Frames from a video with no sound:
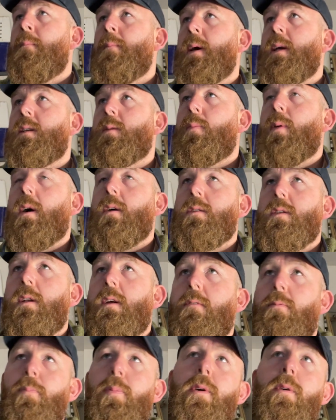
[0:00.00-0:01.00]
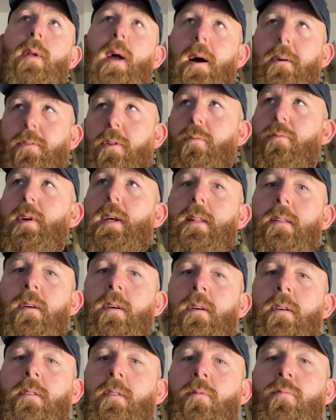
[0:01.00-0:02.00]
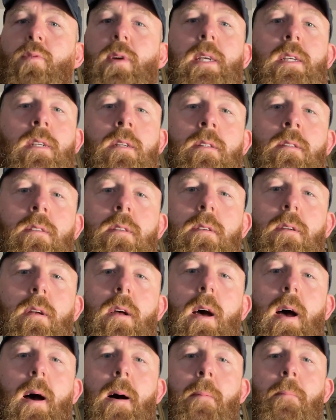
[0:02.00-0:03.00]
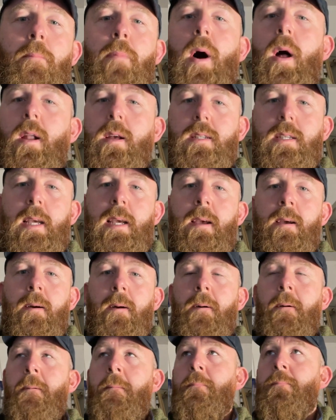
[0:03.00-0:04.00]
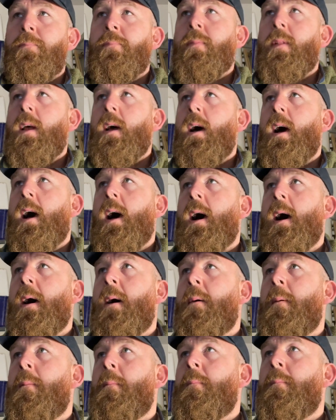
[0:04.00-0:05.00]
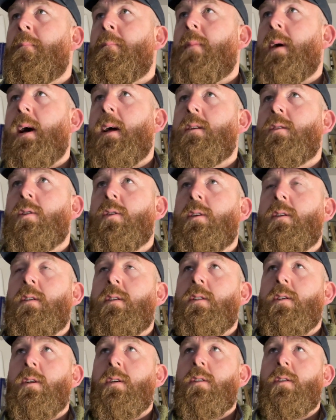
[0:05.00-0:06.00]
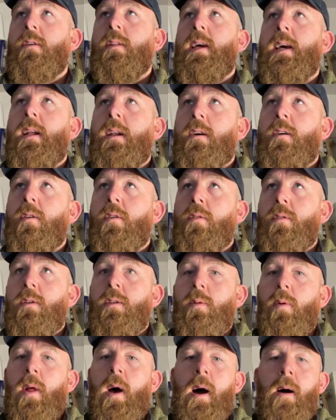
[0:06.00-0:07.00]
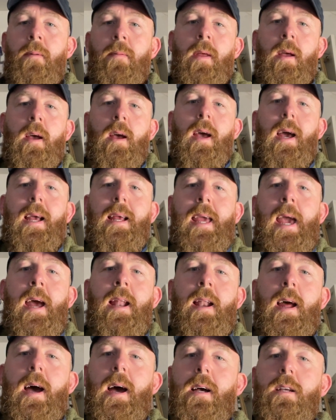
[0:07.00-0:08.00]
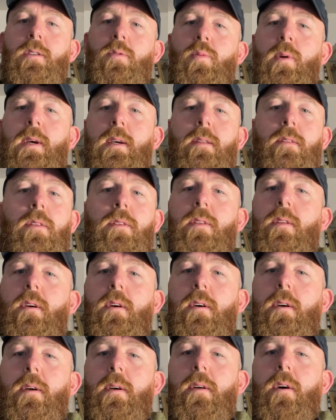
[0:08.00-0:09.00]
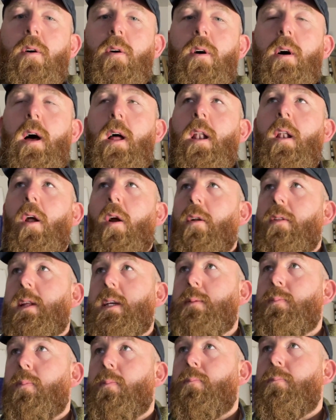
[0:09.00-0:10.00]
is a positive, but you'd have to read the recent policy and try and design something in accordance with that. Again, as with a lot of these